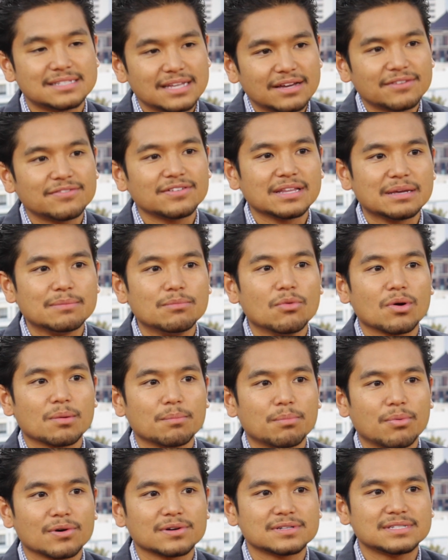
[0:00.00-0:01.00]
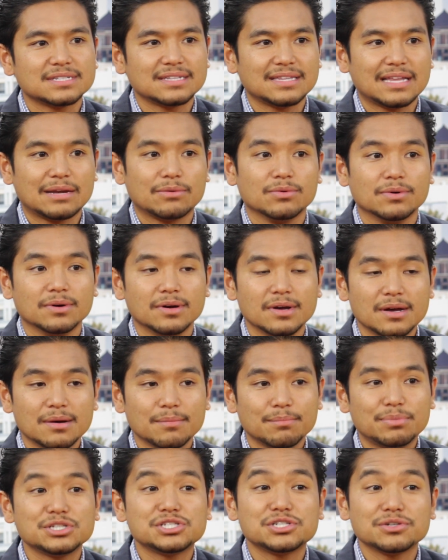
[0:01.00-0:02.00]
definitely more important. That will
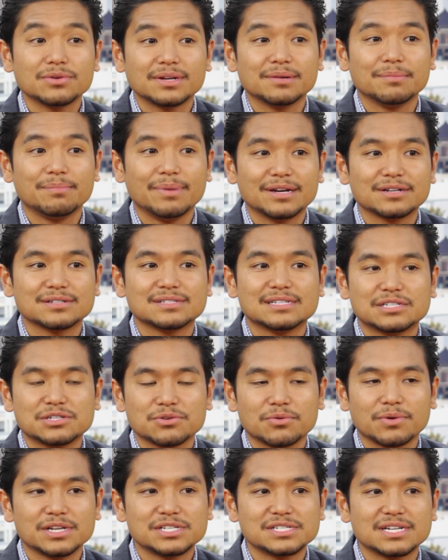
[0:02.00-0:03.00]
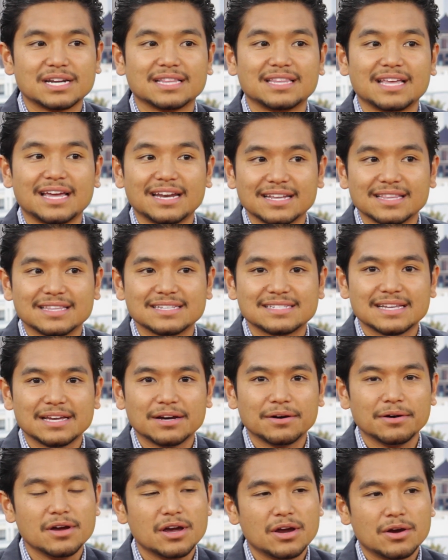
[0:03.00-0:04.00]
put you at a better situation at the end of the
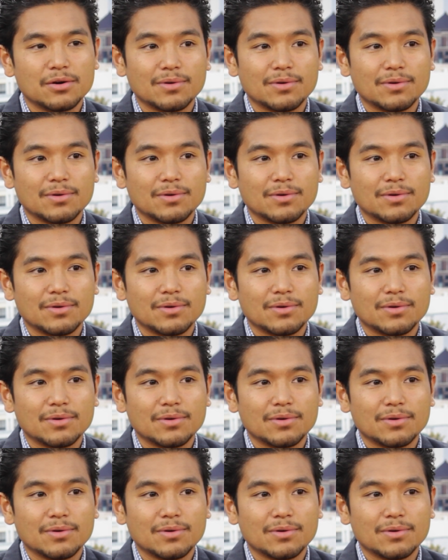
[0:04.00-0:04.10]
sale,